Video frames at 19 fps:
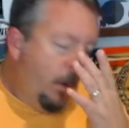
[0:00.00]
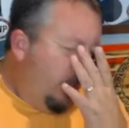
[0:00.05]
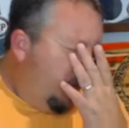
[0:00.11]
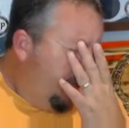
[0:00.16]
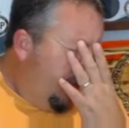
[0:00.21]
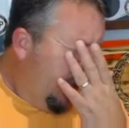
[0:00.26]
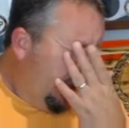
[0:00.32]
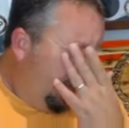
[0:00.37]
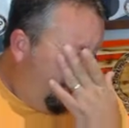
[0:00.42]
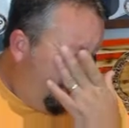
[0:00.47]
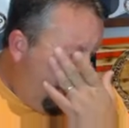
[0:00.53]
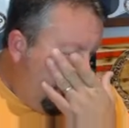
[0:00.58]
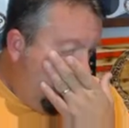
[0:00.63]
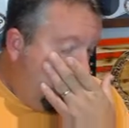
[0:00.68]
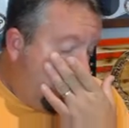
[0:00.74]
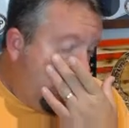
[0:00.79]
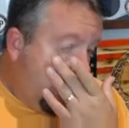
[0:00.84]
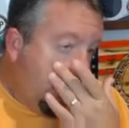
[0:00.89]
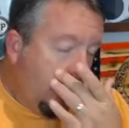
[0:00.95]
of the biggest
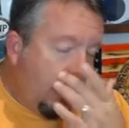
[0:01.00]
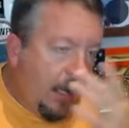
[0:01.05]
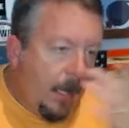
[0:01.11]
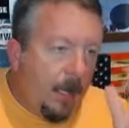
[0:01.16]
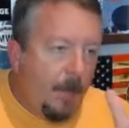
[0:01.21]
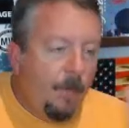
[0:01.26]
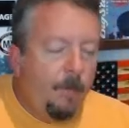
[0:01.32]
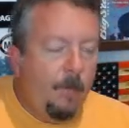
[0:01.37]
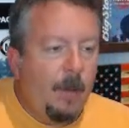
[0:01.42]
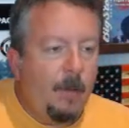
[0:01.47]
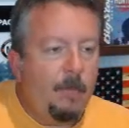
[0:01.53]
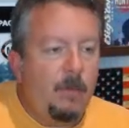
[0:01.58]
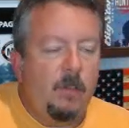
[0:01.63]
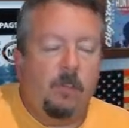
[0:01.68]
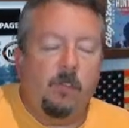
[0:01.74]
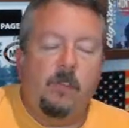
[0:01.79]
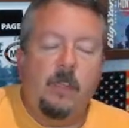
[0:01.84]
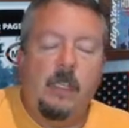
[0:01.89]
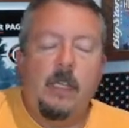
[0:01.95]
things that might be a
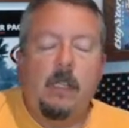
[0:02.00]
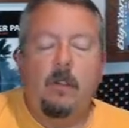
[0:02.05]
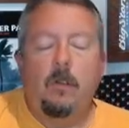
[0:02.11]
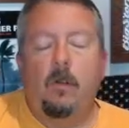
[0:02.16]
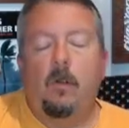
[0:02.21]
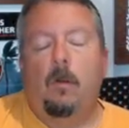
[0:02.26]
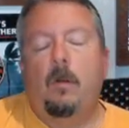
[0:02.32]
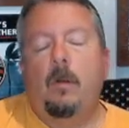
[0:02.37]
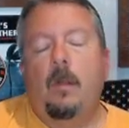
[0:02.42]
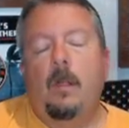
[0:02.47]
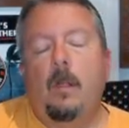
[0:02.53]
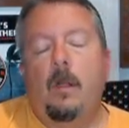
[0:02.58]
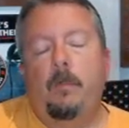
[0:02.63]
sneaky little